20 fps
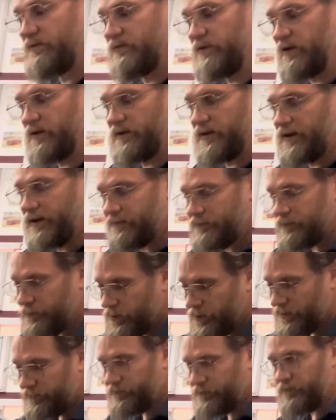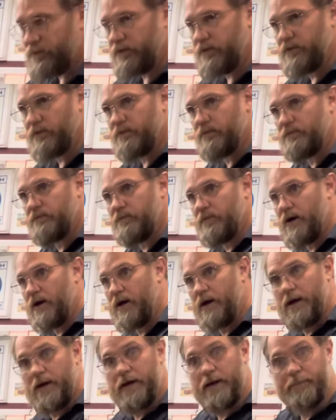Now the aftermarket, from
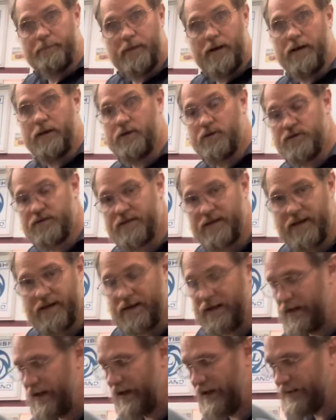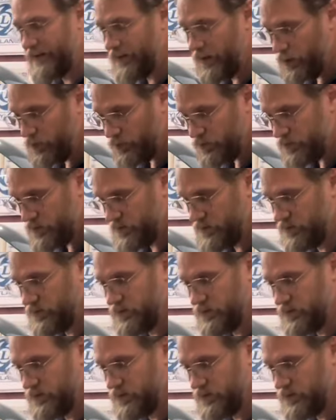my understanding, had those.